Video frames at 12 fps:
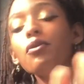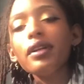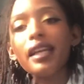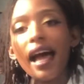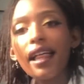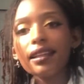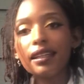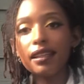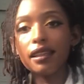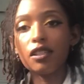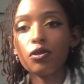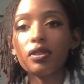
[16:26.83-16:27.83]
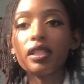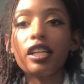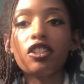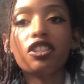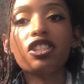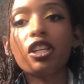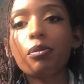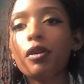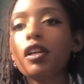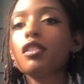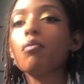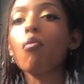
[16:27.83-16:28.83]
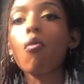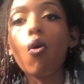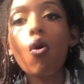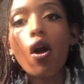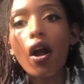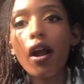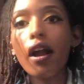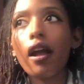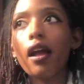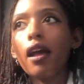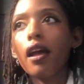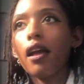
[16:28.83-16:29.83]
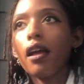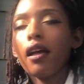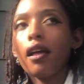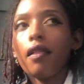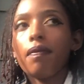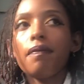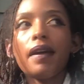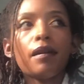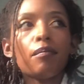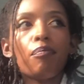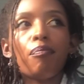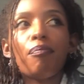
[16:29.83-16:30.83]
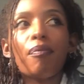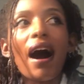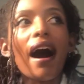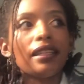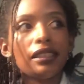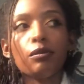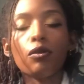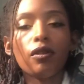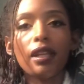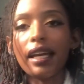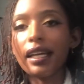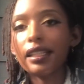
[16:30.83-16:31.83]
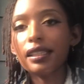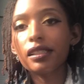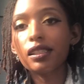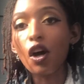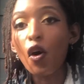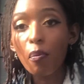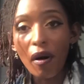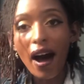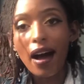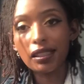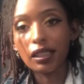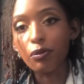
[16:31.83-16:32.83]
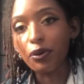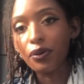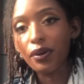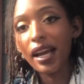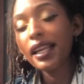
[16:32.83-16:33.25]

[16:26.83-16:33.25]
reality, this relationship is more than possible. Like, it's so possible.